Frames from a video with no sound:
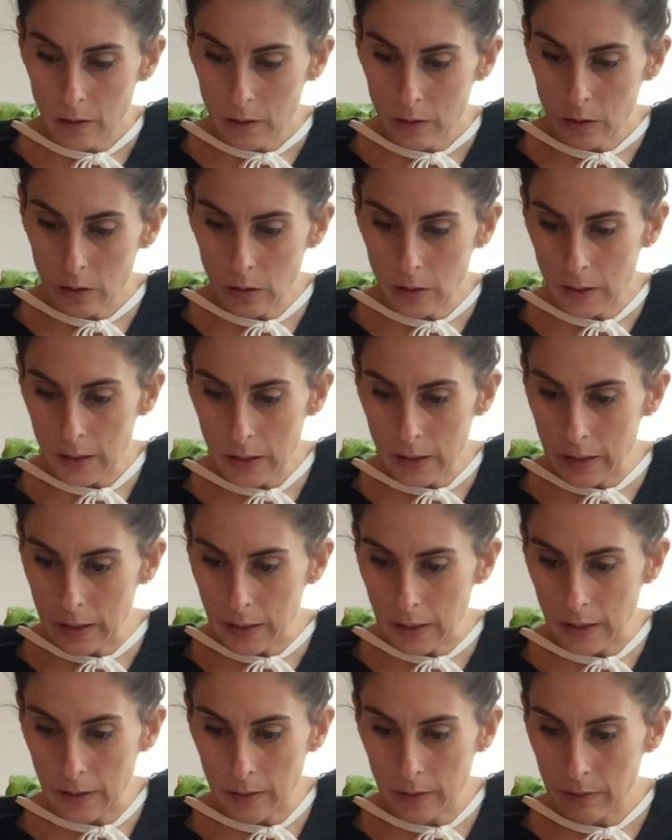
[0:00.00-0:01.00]
So let's see.
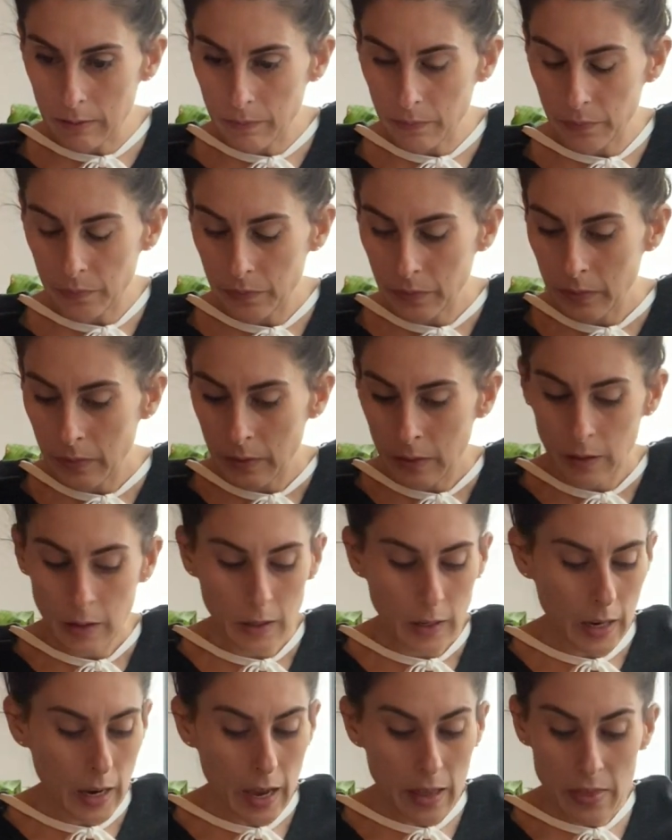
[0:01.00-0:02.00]

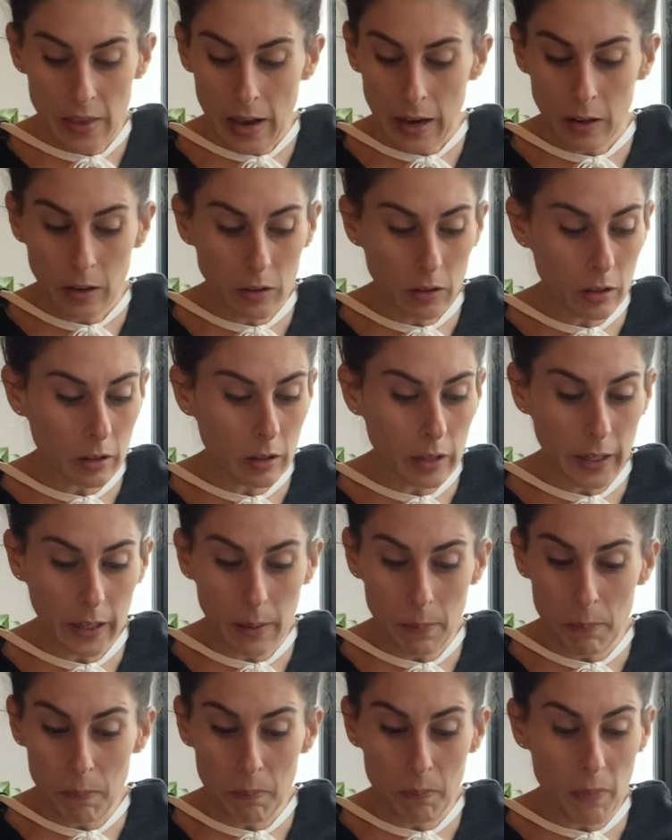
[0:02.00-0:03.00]
And that can look like
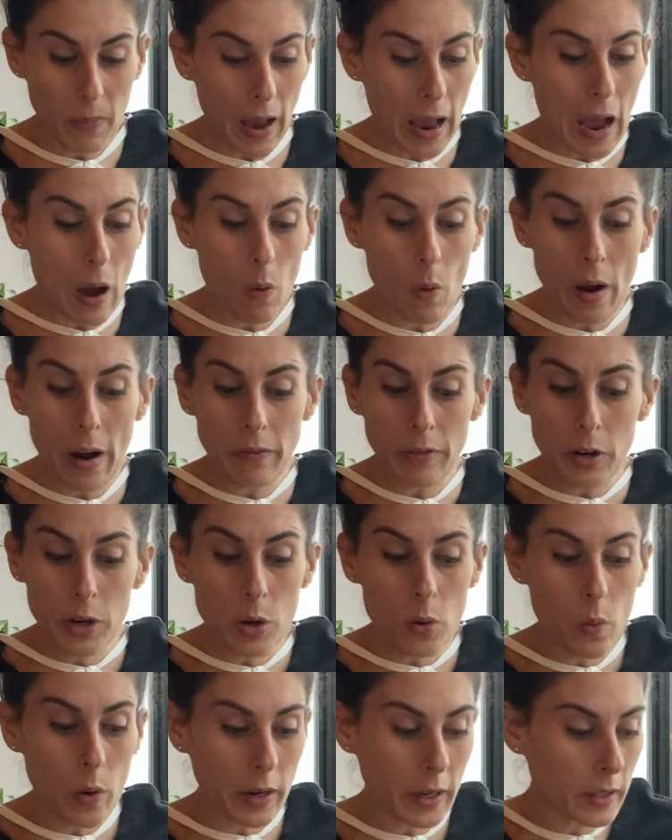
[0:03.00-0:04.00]
however
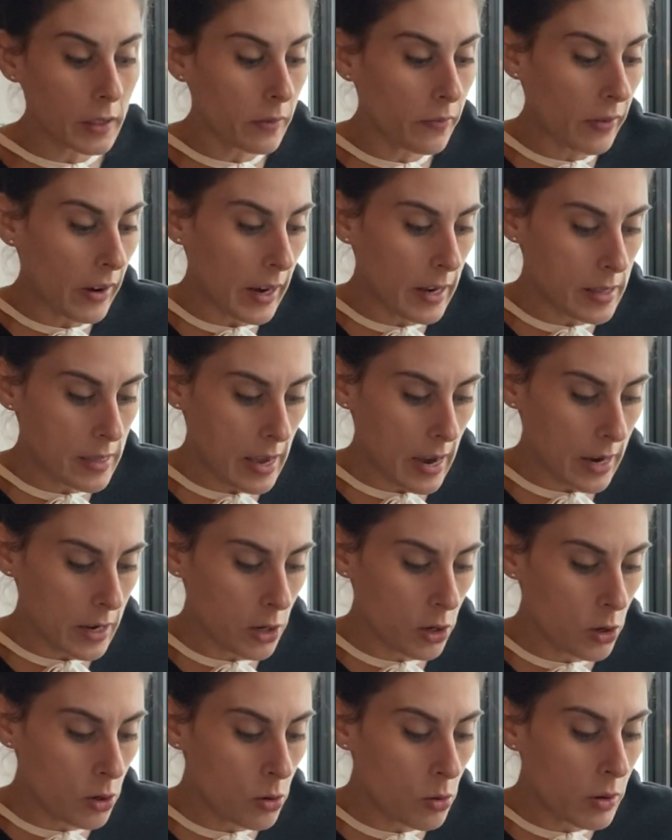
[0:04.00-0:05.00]
you want to define that.
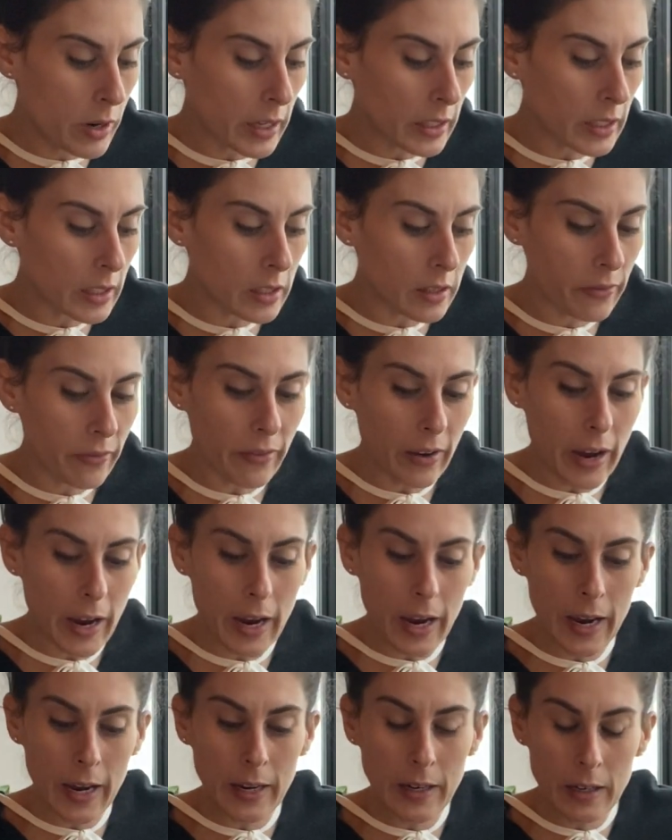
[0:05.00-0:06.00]
You get to
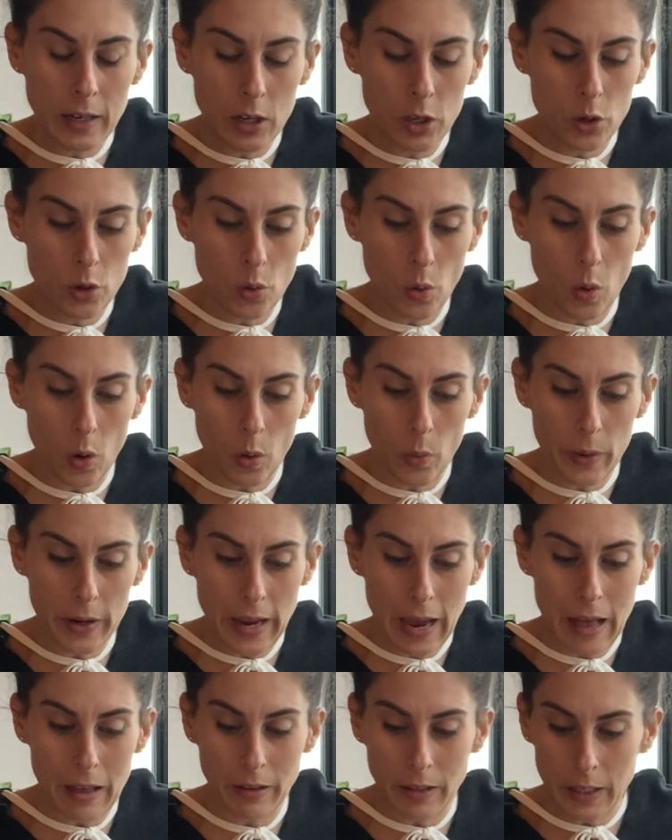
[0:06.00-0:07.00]
define your
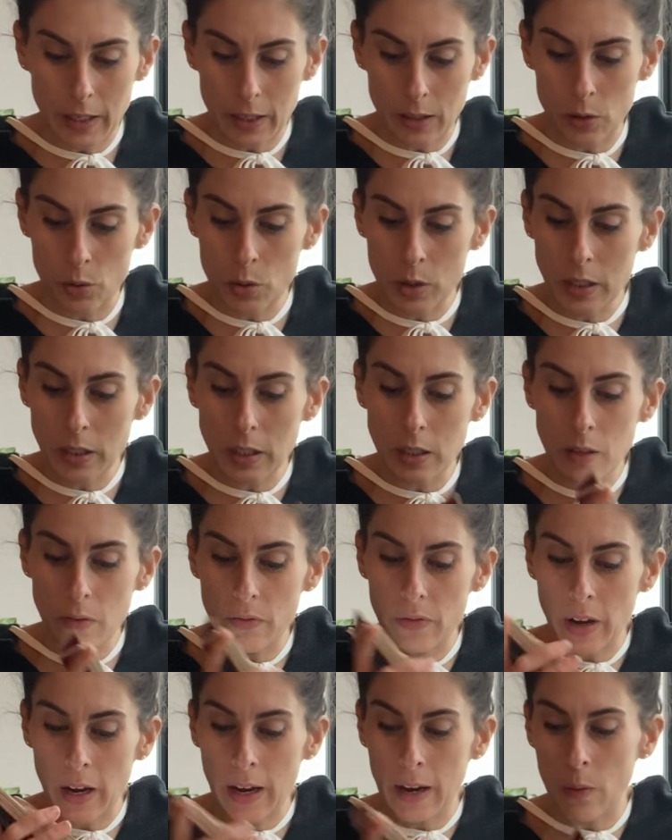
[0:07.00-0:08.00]
reality. You get to
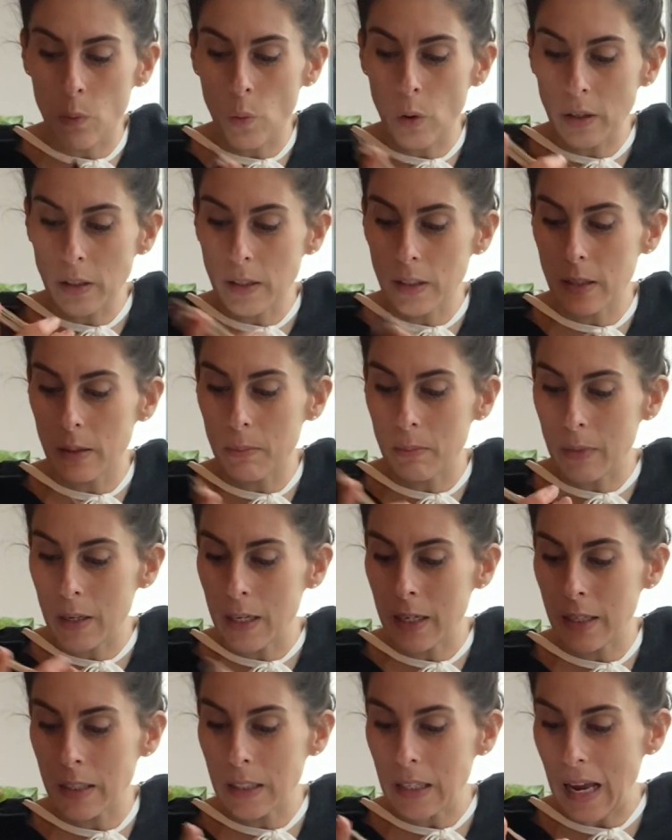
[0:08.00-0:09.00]
define what does it
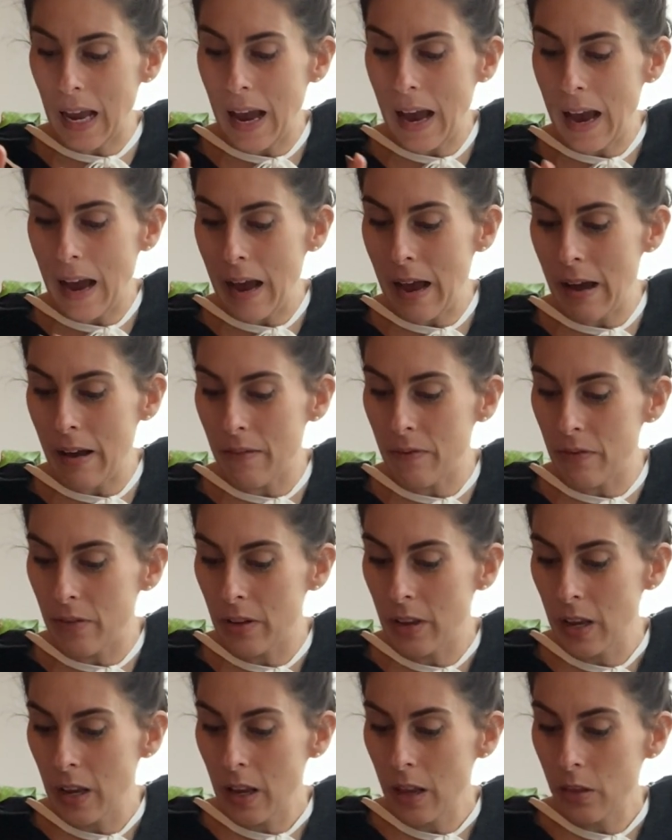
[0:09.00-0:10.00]
mean to have
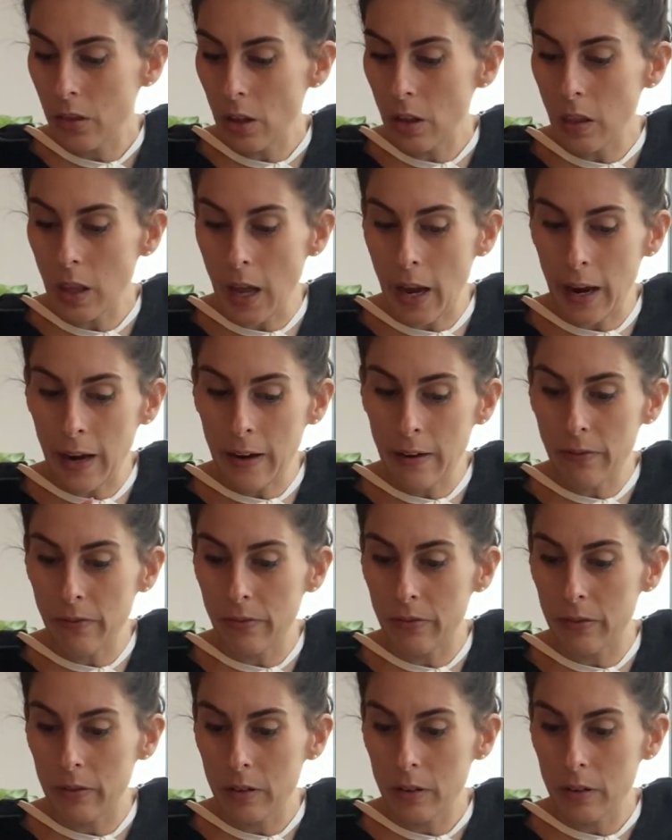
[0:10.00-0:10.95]
the life